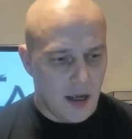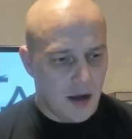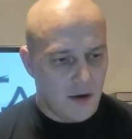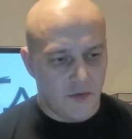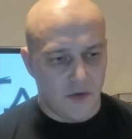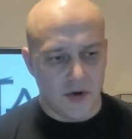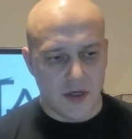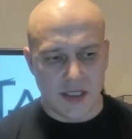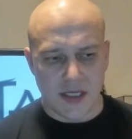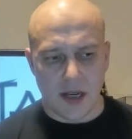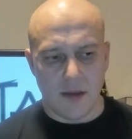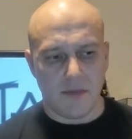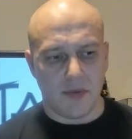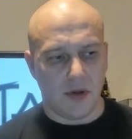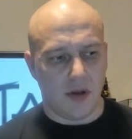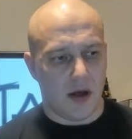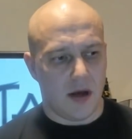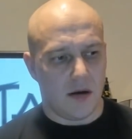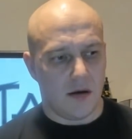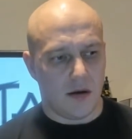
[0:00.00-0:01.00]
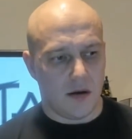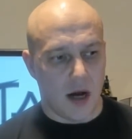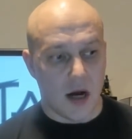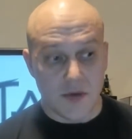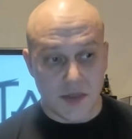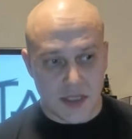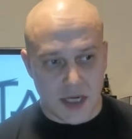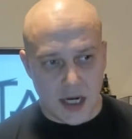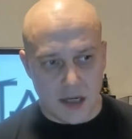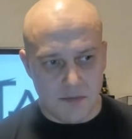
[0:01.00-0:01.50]
For example,
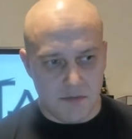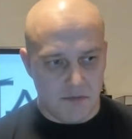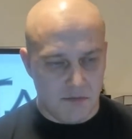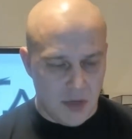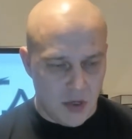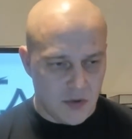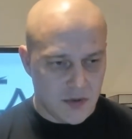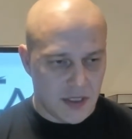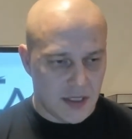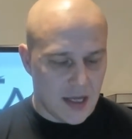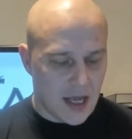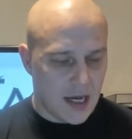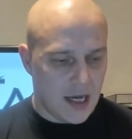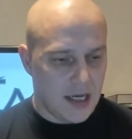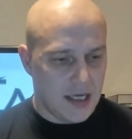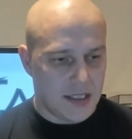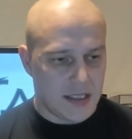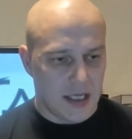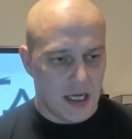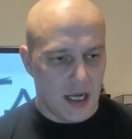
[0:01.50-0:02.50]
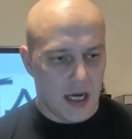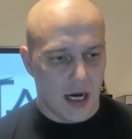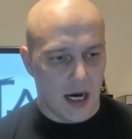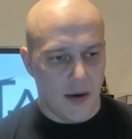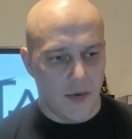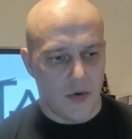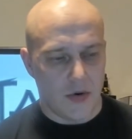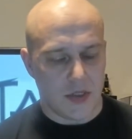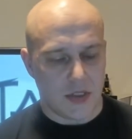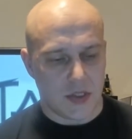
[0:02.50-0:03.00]
outside music that is, I
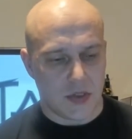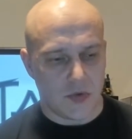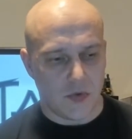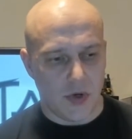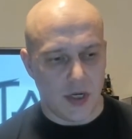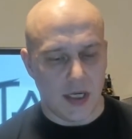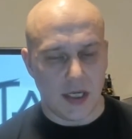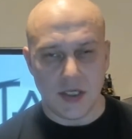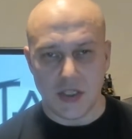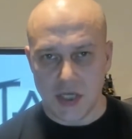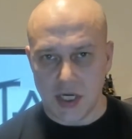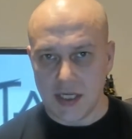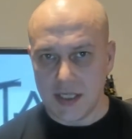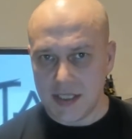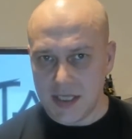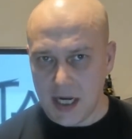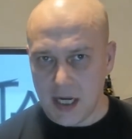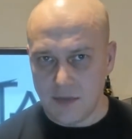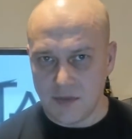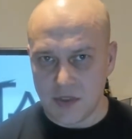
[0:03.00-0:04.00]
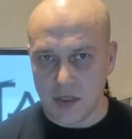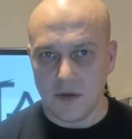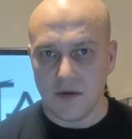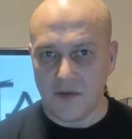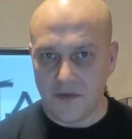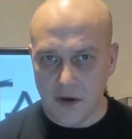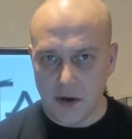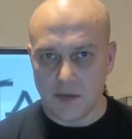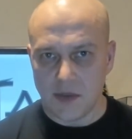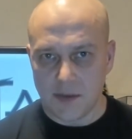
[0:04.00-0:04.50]
was reading Jenna Jameson, the
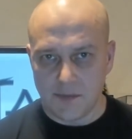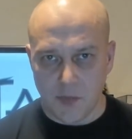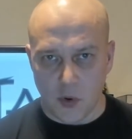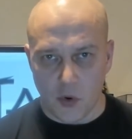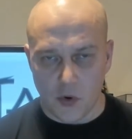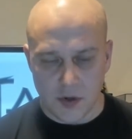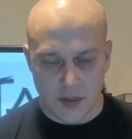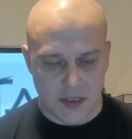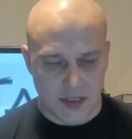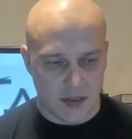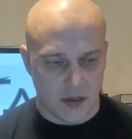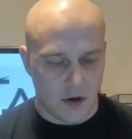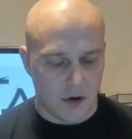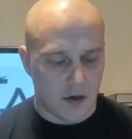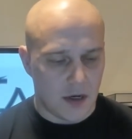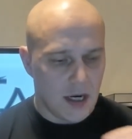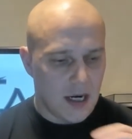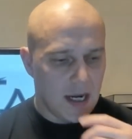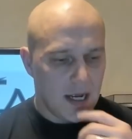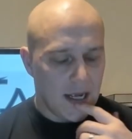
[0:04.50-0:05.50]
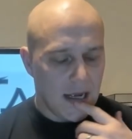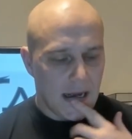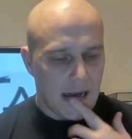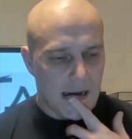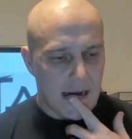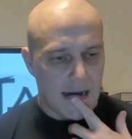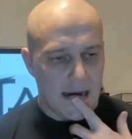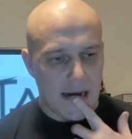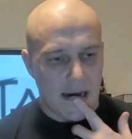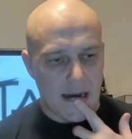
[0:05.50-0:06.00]
famous porn star,
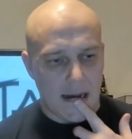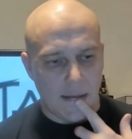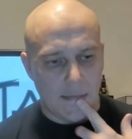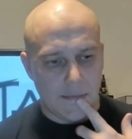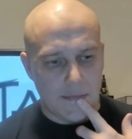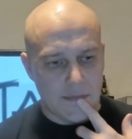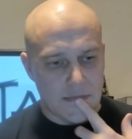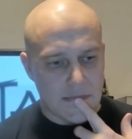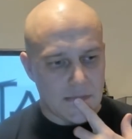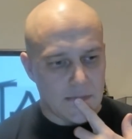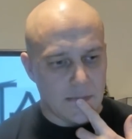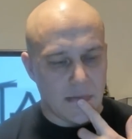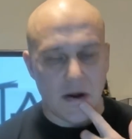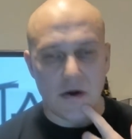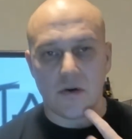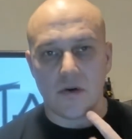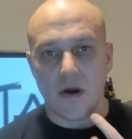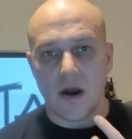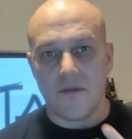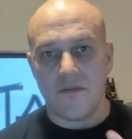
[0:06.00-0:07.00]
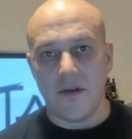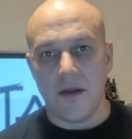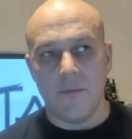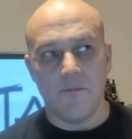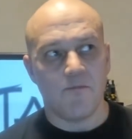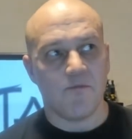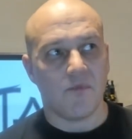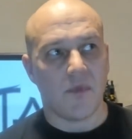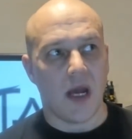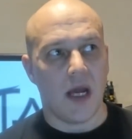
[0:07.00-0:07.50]
uh, biography,
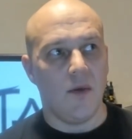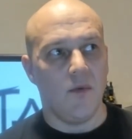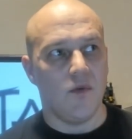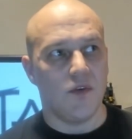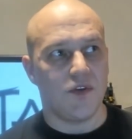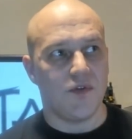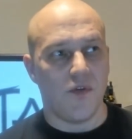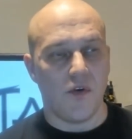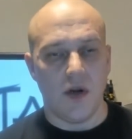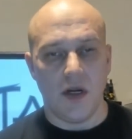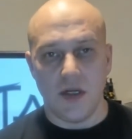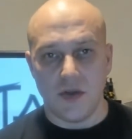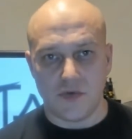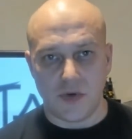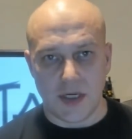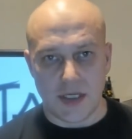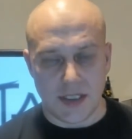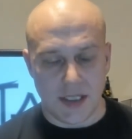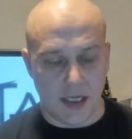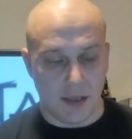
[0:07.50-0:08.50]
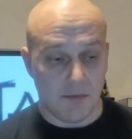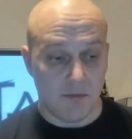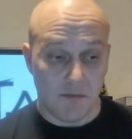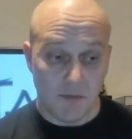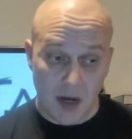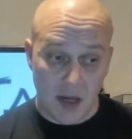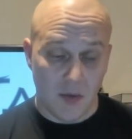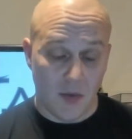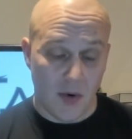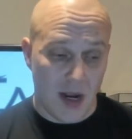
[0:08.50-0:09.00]
and it was very interesting.
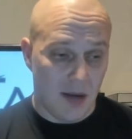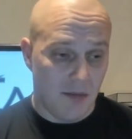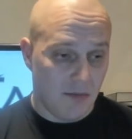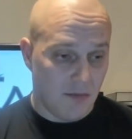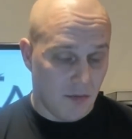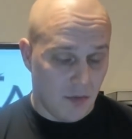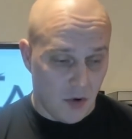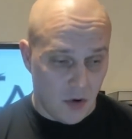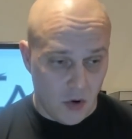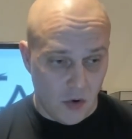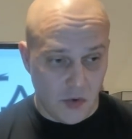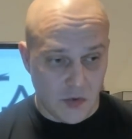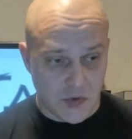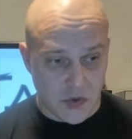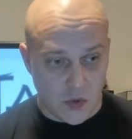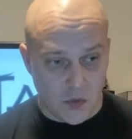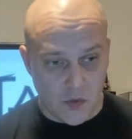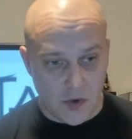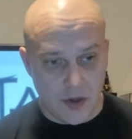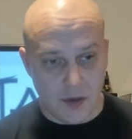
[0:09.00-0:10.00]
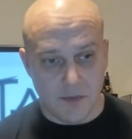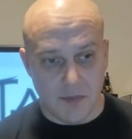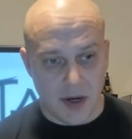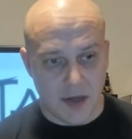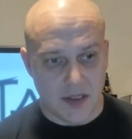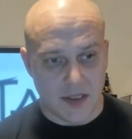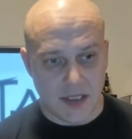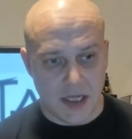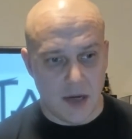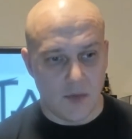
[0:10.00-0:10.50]
By the way, also written by
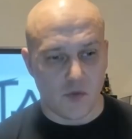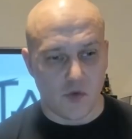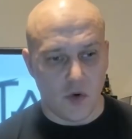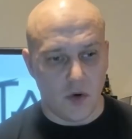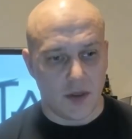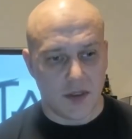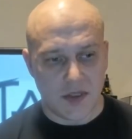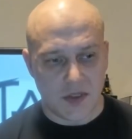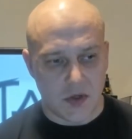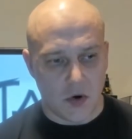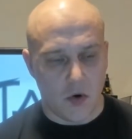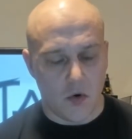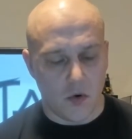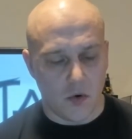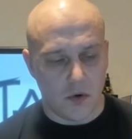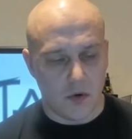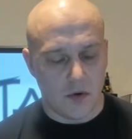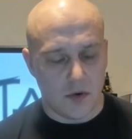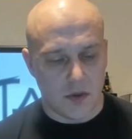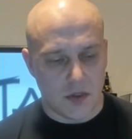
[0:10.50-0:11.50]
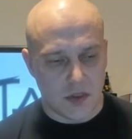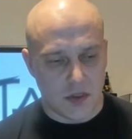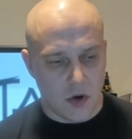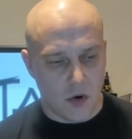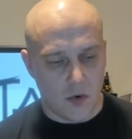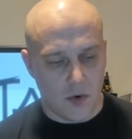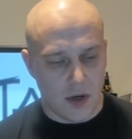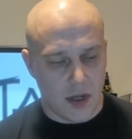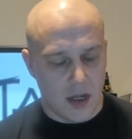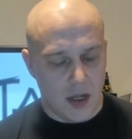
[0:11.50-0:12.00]
the same Rolling
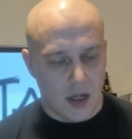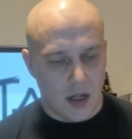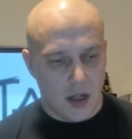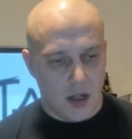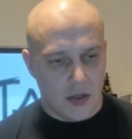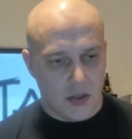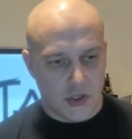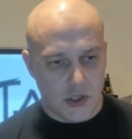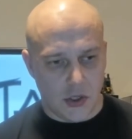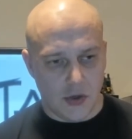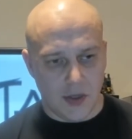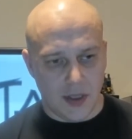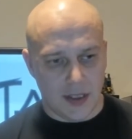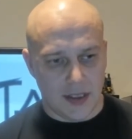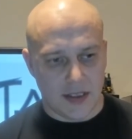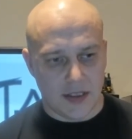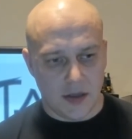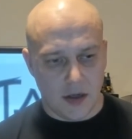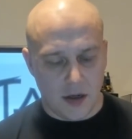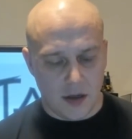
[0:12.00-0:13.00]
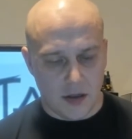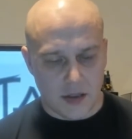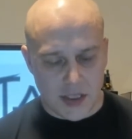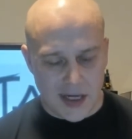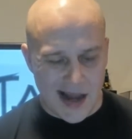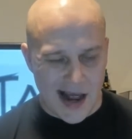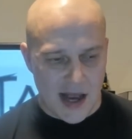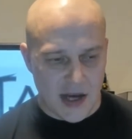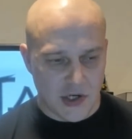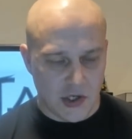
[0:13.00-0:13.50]
Stone, journalist
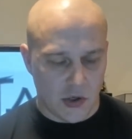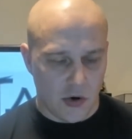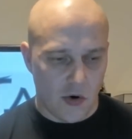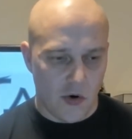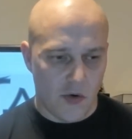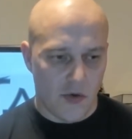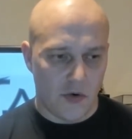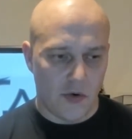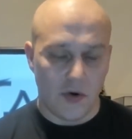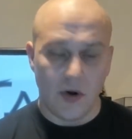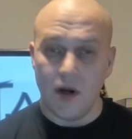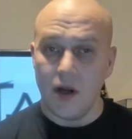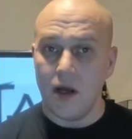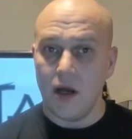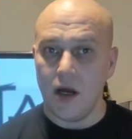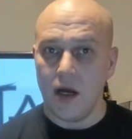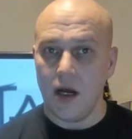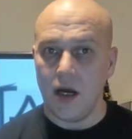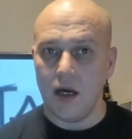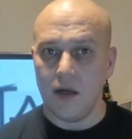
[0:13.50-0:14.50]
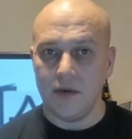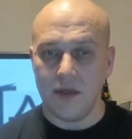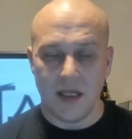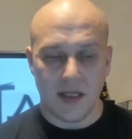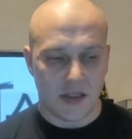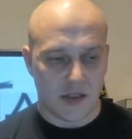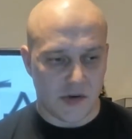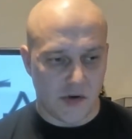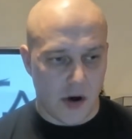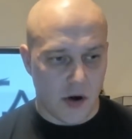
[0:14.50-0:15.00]
slash author uh, Neil
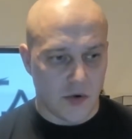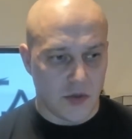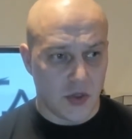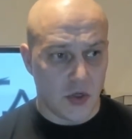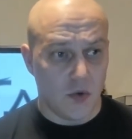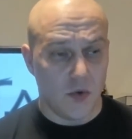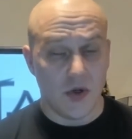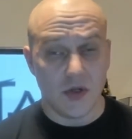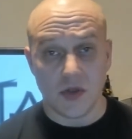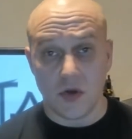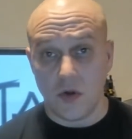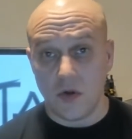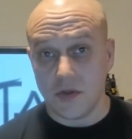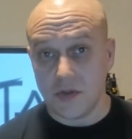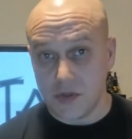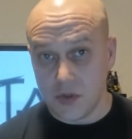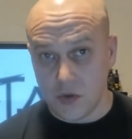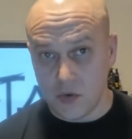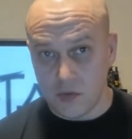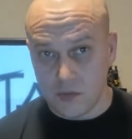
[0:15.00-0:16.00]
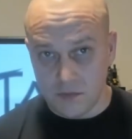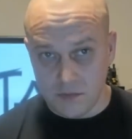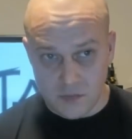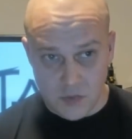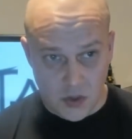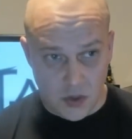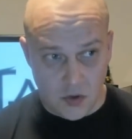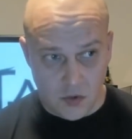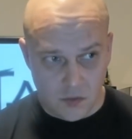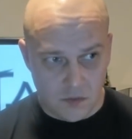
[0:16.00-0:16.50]
Strauss, who was also, you
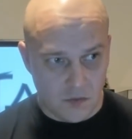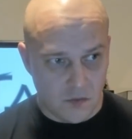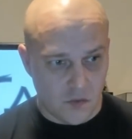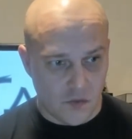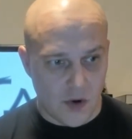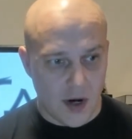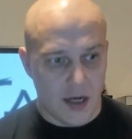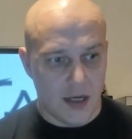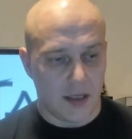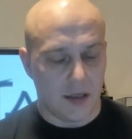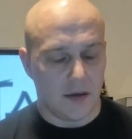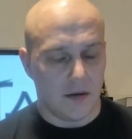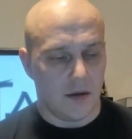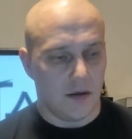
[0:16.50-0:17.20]
know, writing